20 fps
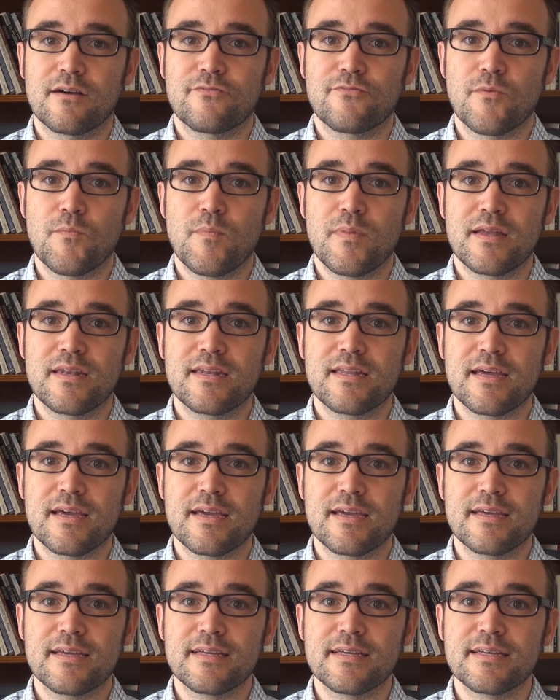from
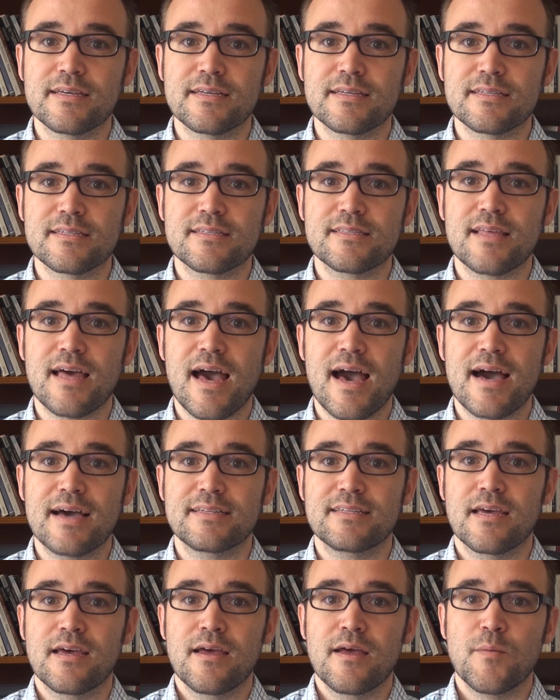Monday is
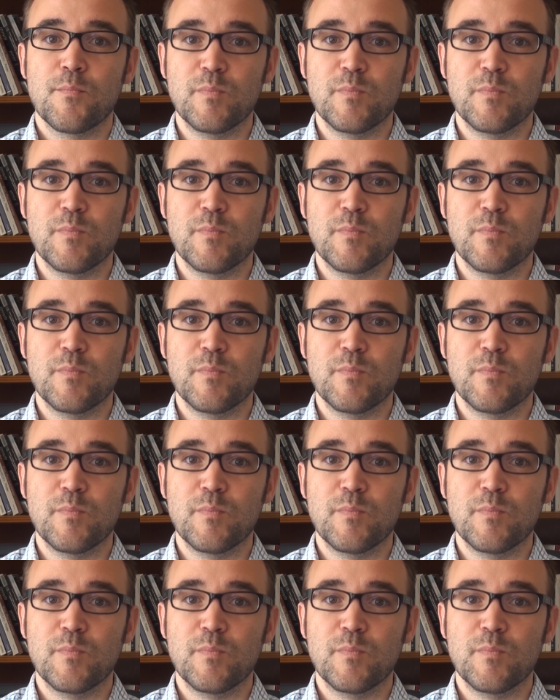that